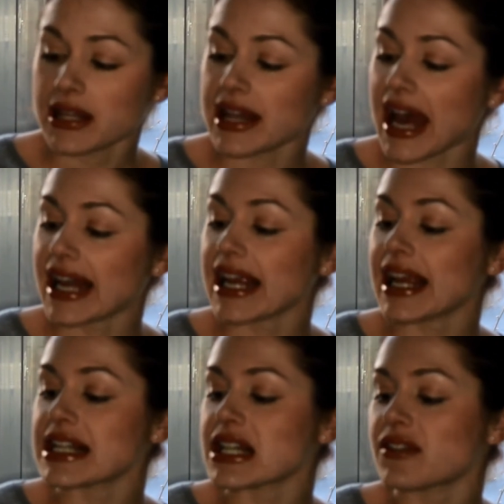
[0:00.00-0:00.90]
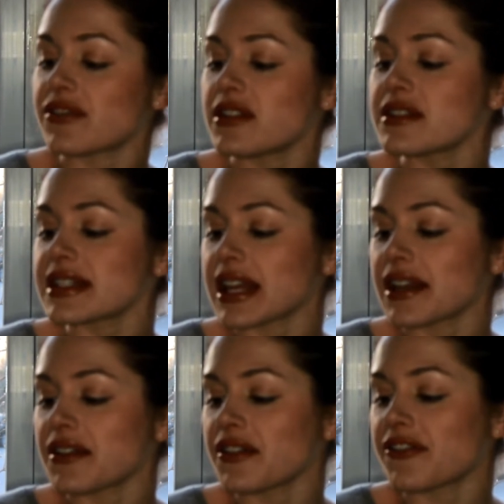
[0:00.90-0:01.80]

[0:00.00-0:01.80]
that it fills in